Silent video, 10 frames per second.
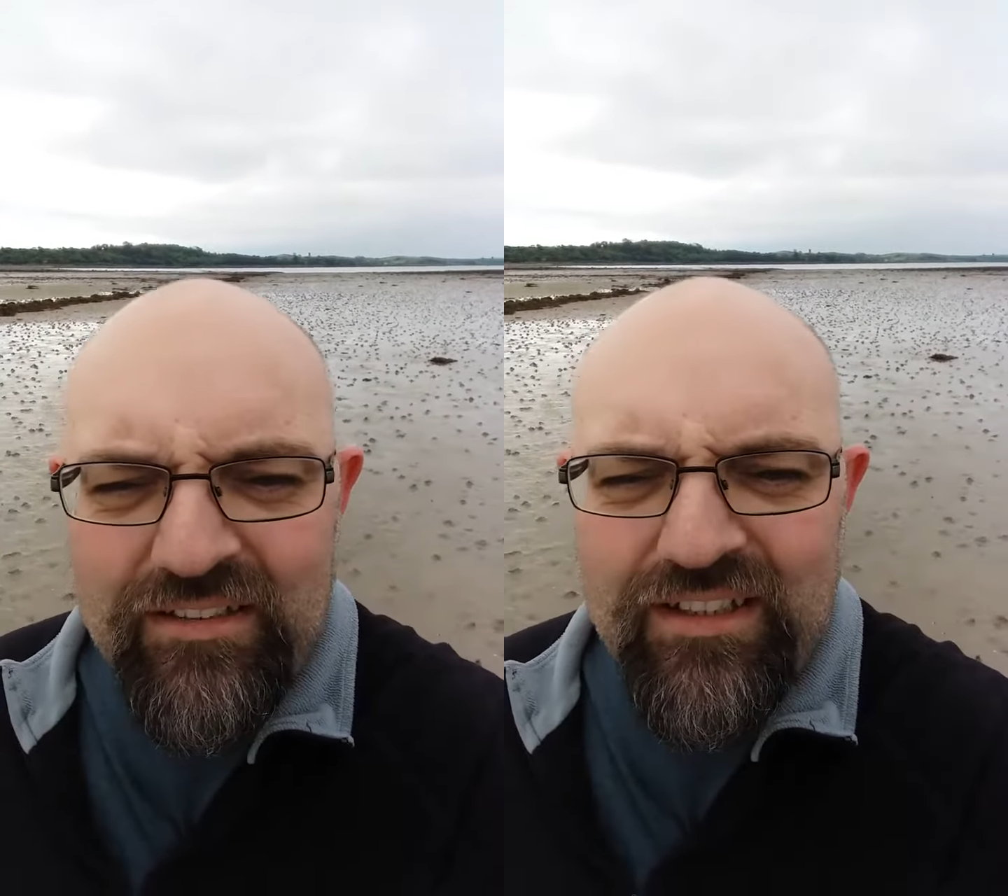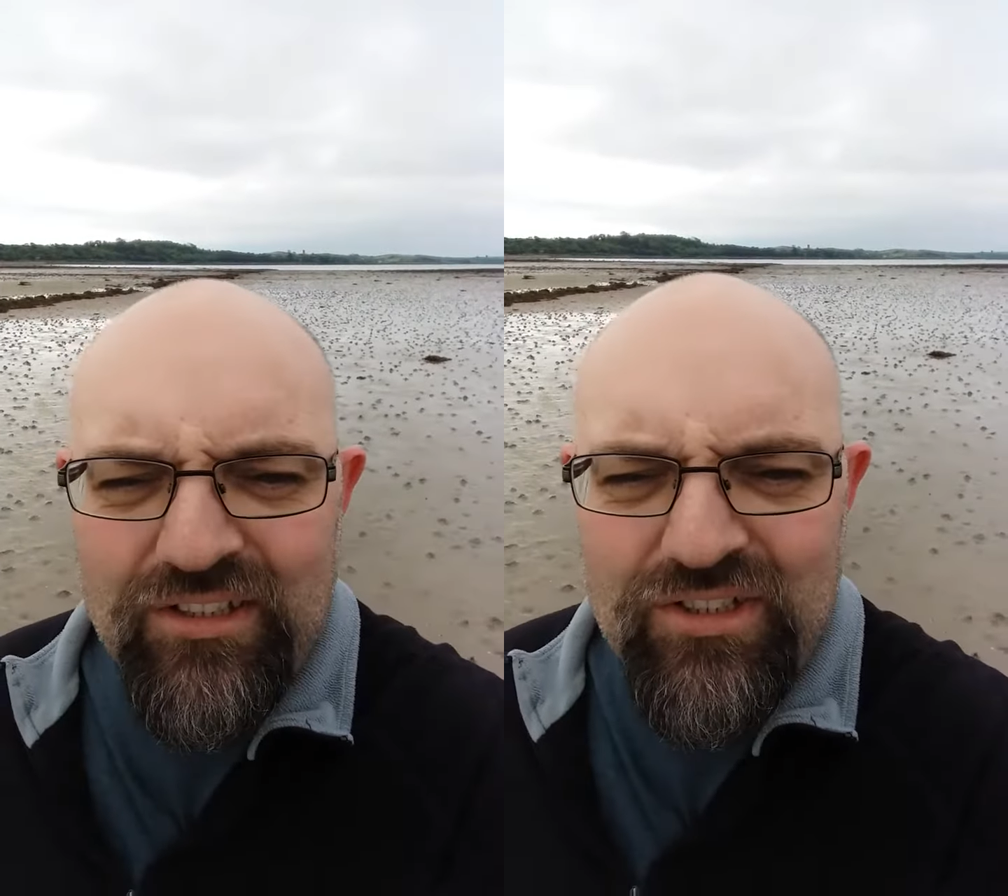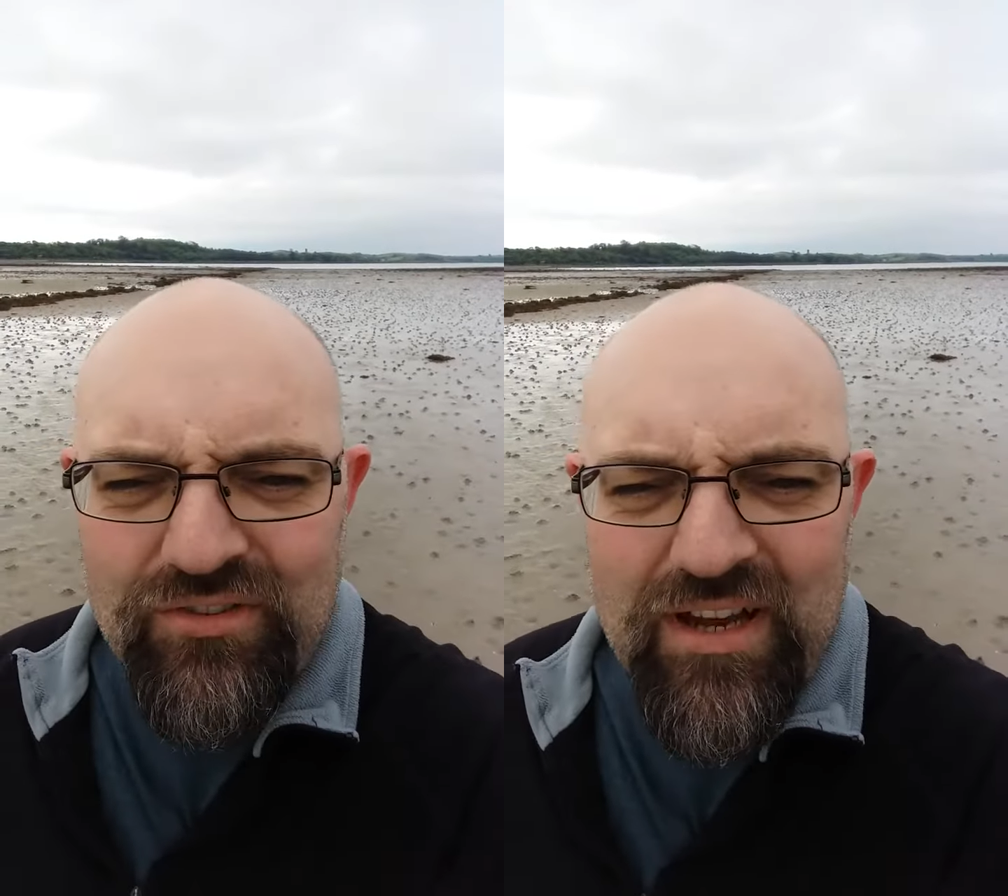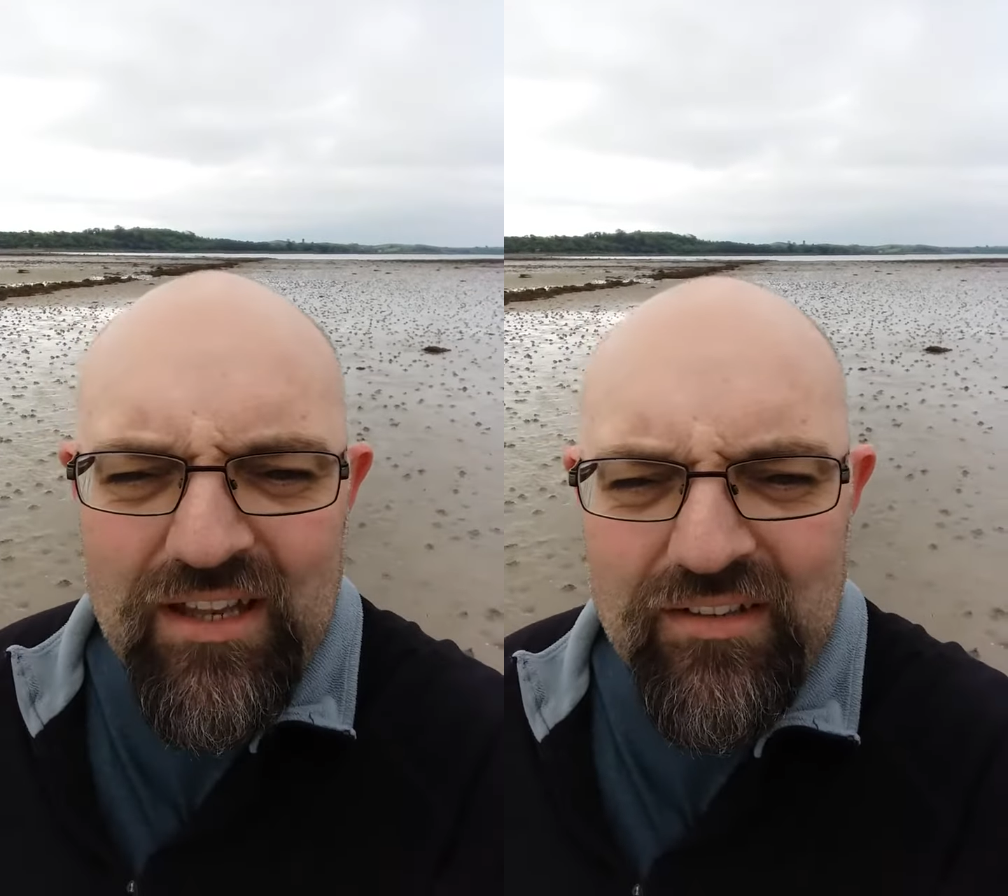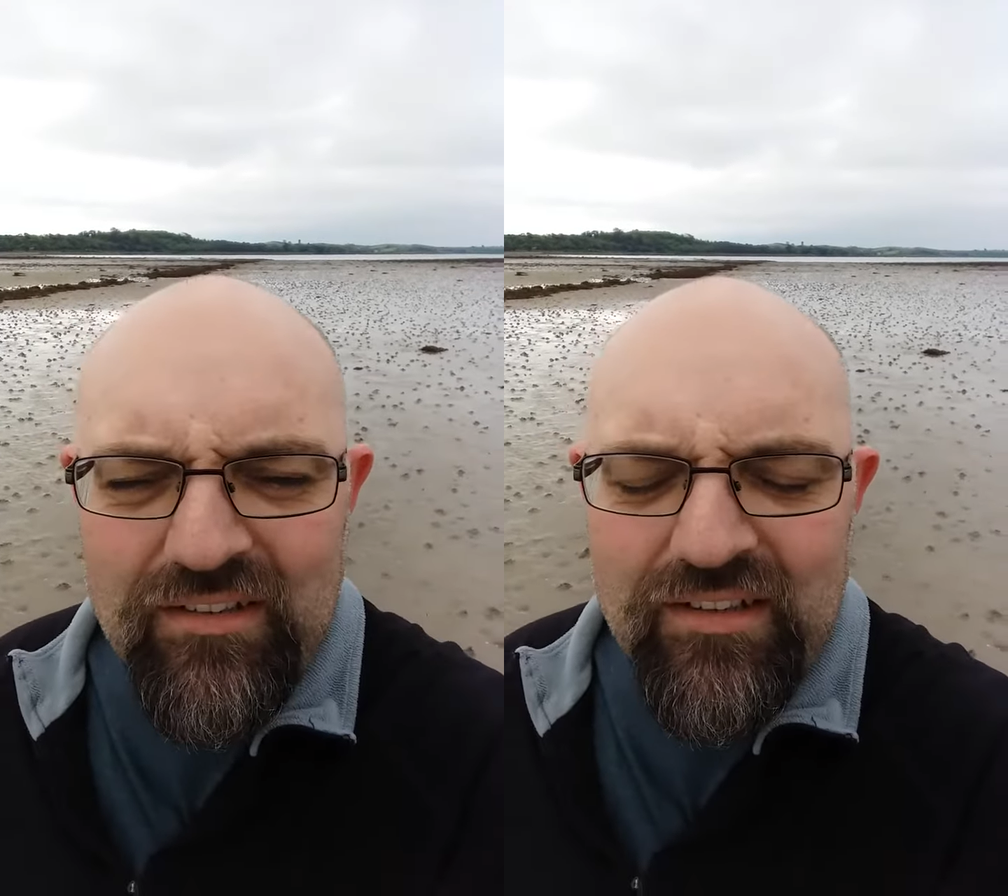and get
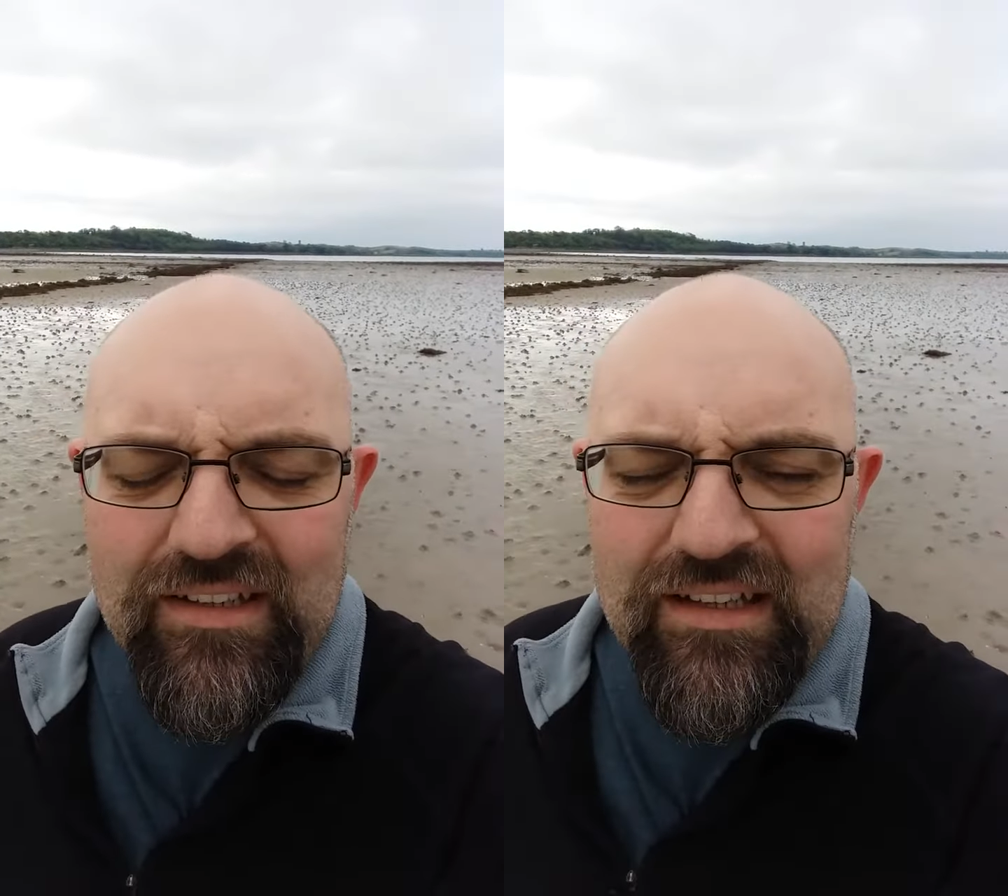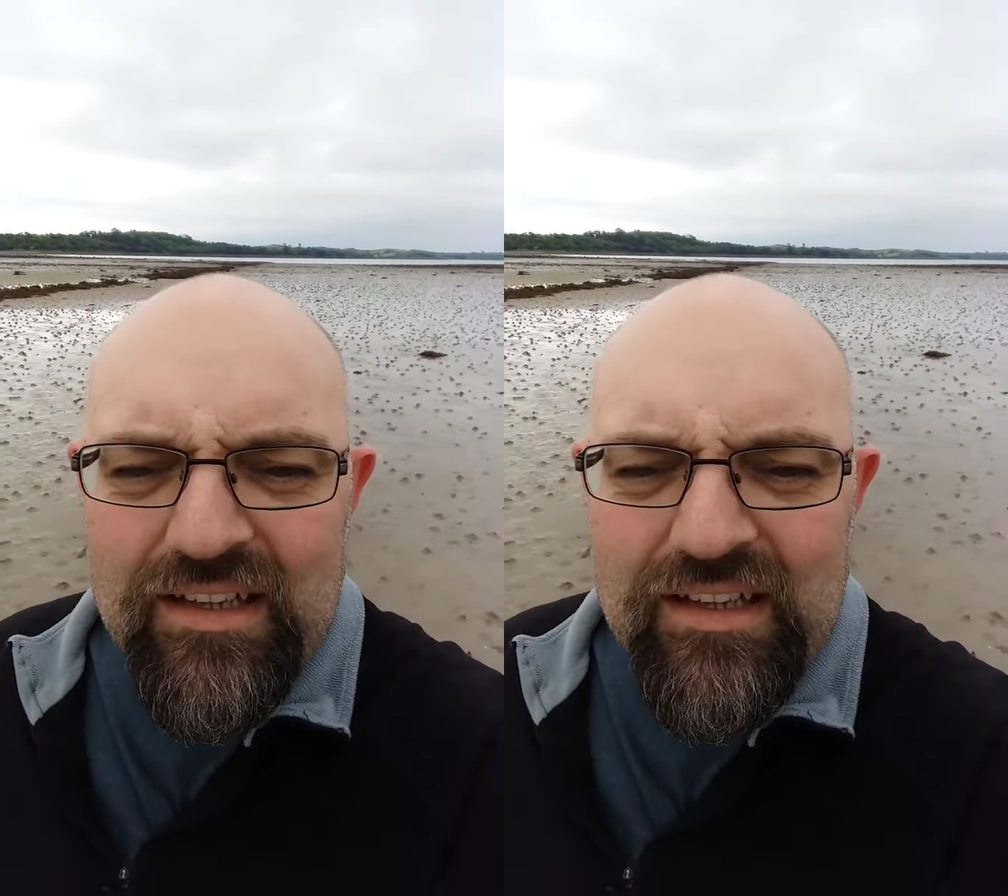stranded.